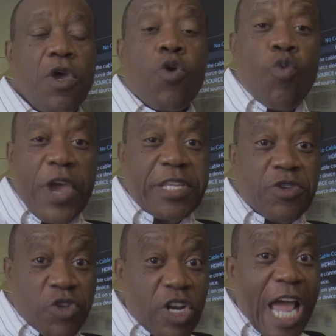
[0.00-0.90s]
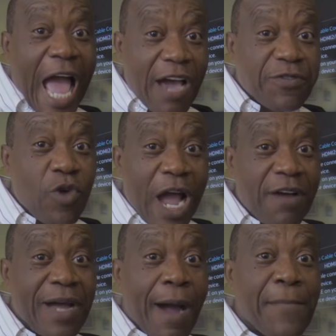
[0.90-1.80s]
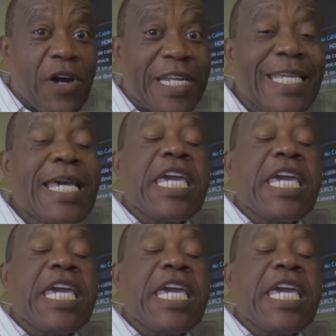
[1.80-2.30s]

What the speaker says: We do not have to have our money